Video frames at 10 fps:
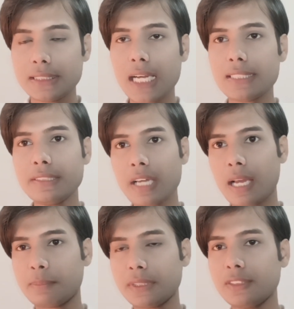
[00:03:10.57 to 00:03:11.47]
doesn't
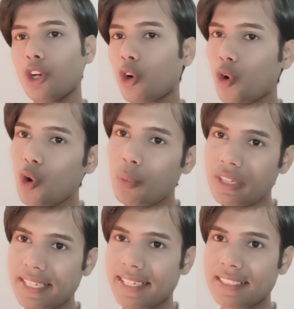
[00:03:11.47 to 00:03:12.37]
happen
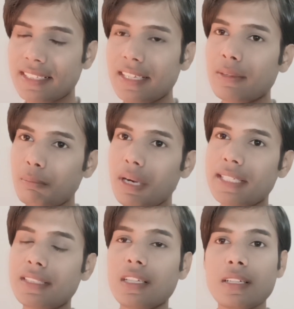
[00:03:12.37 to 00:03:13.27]
overnight.
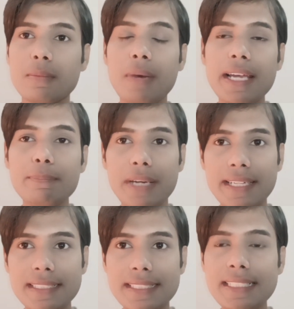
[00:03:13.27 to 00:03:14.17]
But by
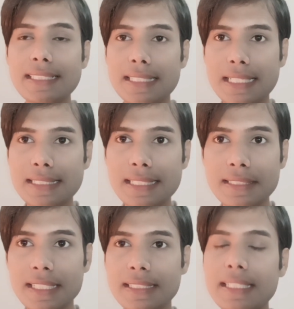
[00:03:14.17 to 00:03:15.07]
practicing
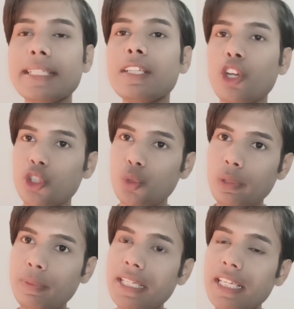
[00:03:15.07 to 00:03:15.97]
consistently, you
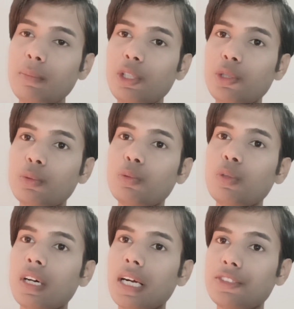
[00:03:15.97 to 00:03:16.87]
will be able
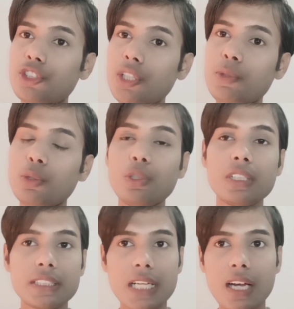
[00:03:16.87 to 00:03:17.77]
to achieve your
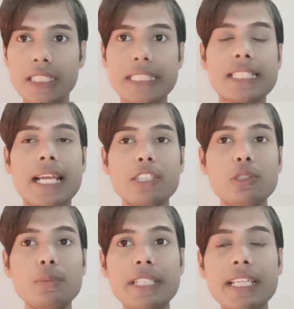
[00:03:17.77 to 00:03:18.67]
targets and
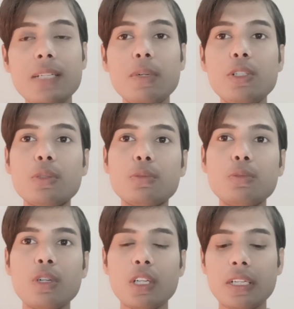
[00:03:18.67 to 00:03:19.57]
you'll be able
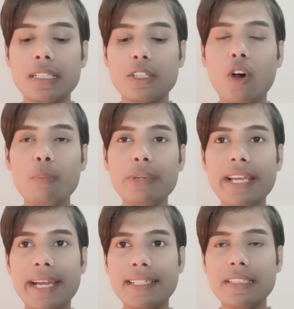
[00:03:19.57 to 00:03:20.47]
to
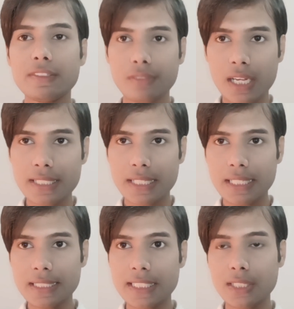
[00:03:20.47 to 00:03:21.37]
comprehend fast
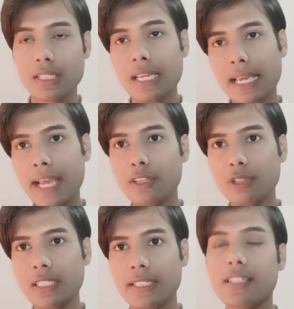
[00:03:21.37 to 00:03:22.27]
English
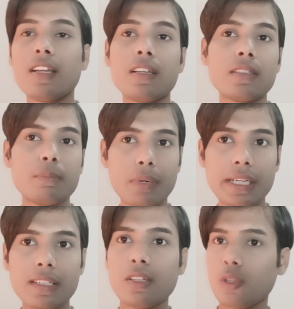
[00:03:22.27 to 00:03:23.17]
accurately.
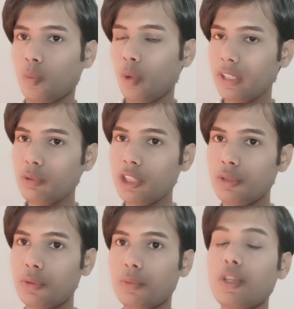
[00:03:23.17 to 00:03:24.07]
But what you need
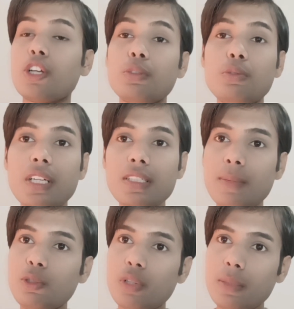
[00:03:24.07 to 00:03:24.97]
to do, you just
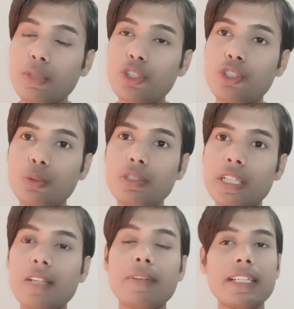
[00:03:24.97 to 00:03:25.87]
have to immerse
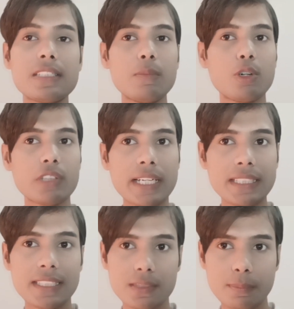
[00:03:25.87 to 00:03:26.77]
yourself in some
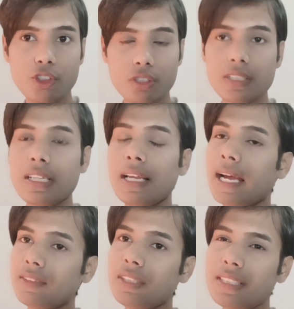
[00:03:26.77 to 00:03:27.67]
authentic speeches.
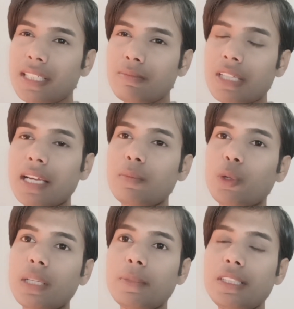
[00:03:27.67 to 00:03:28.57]
At the same time,
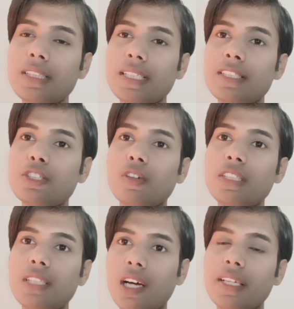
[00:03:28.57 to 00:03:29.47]
whatever the things or
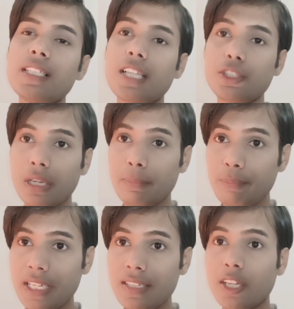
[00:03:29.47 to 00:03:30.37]
the targets that you have
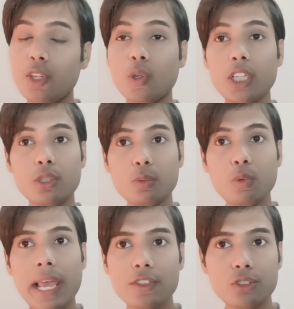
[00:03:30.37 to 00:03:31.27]
made in order
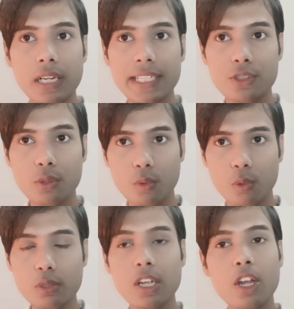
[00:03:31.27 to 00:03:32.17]
to actualize your
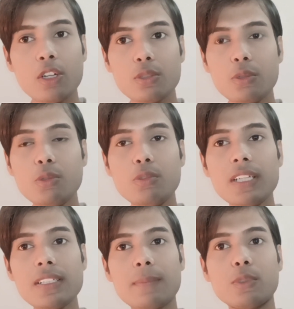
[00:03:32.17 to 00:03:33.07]
goals, so you
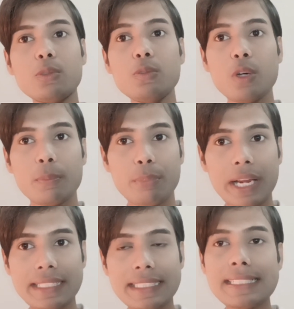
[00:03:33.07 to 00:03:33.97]
just have to
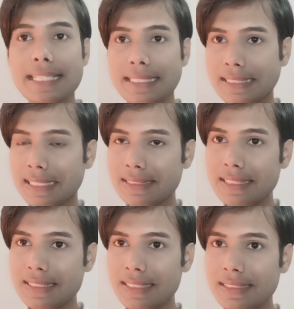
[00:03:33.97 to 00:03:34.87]
practice
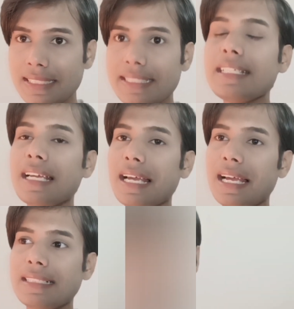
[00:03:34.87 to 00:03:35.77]
consistently.
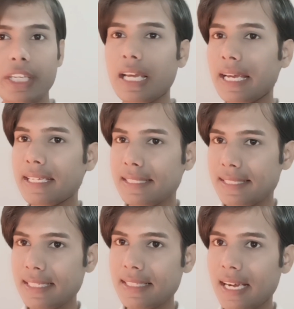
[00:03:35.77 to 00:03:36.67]
In this way, I can
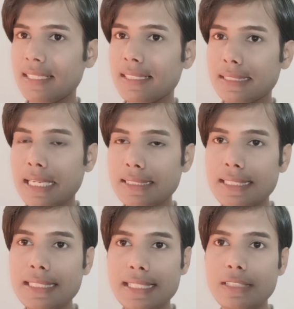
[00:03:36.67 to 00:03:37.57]
say that
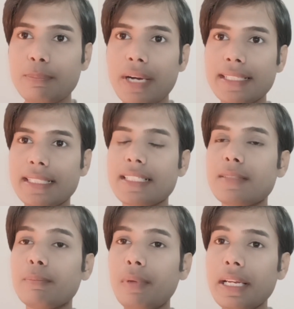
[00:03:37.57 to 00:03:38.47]
consistent
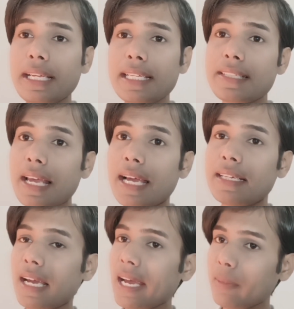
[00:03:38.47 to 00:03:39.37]
practice plays
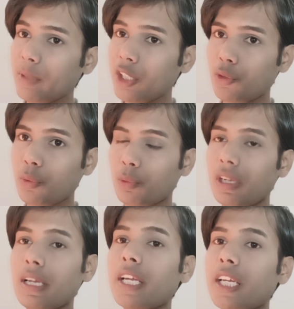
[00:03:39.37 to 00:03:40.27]
an eminent role
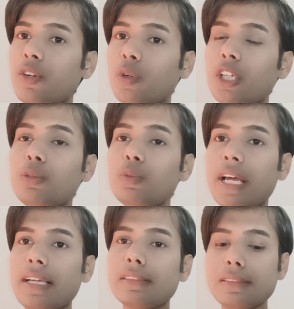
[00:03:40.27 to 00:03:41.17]
in order to
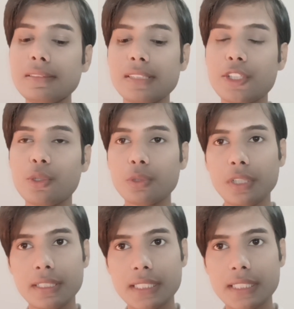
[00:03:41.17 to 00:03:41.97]
tackle your